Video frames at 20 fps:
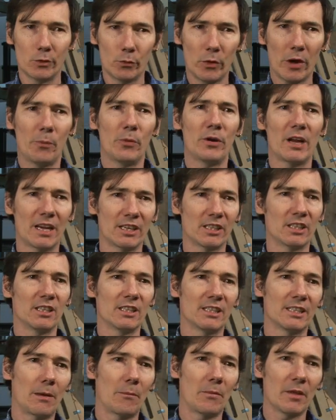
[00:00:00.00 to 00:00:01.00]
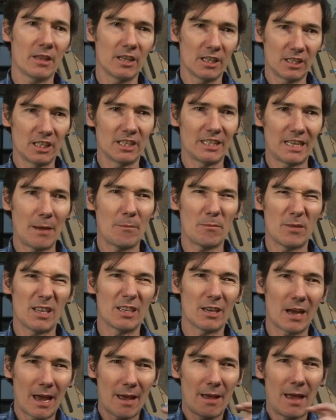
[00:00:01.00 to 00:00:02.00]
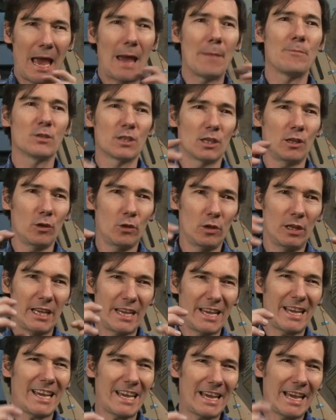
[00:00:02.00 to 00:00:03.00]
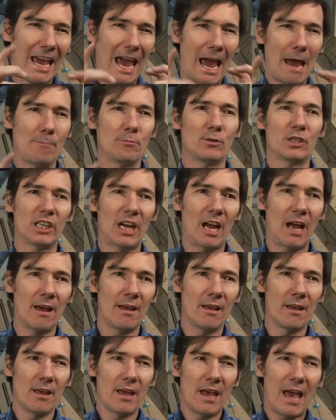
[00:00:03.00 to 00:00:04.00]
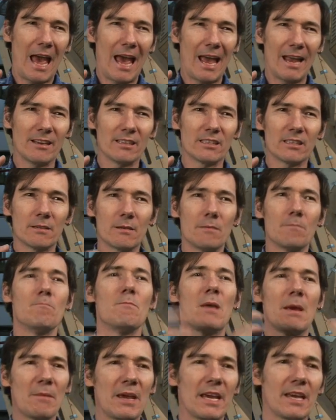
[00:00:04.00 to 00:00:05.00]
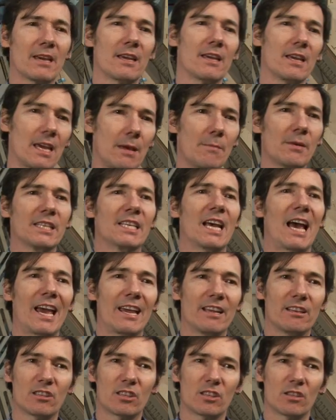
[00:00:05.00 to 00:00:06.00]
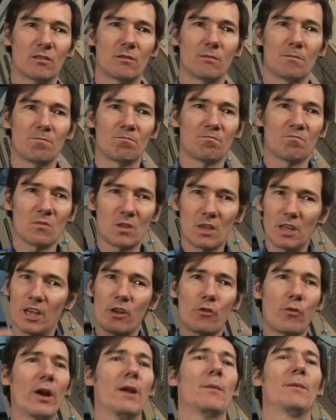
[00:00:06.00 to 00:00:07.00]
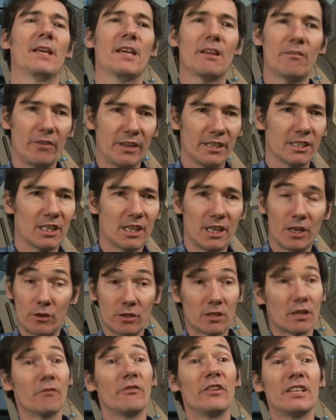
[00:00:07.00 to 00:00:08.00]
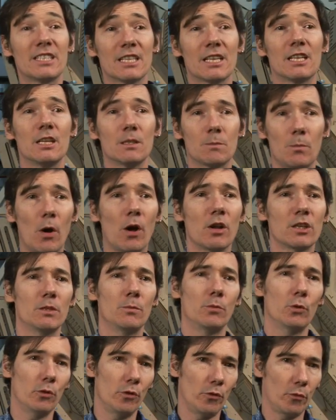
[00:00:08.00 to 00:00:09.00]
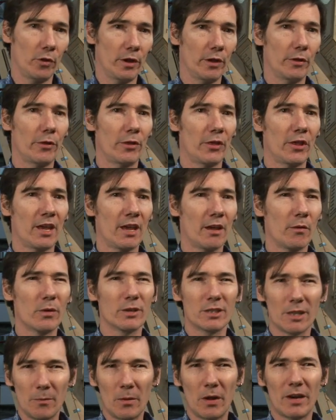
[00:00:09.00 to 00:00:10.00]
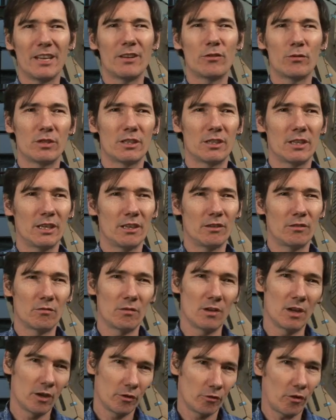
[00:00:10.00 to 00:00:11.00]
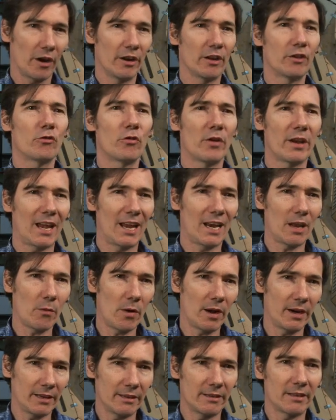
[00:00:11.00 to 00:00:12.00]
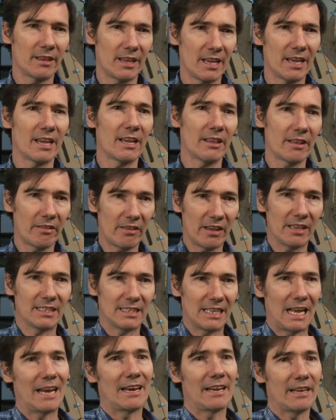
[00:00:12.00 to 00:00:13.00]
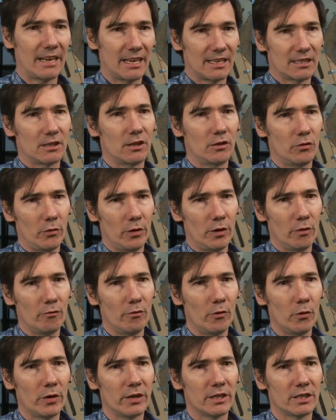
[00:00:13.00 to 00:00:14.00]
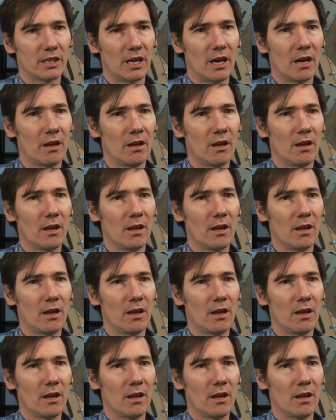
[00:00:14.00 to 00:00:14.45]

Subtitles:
A reproduction is something that's attempting to absolutely capture and imitate incredibly convincingly, or as convincingly as possible, the real thing. Whereas I'm not interested in trying to trick anyone into thinking that they're standing next to the real Voyager.